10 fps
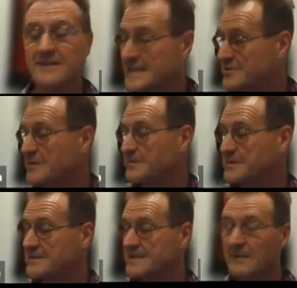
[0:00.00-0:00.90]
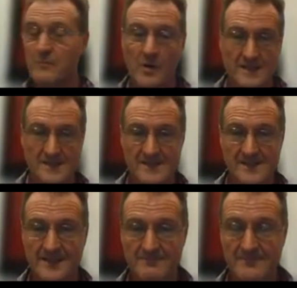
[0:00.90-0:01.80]
that this trip in some ways is
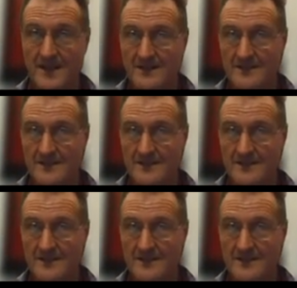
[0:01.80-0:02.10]
only,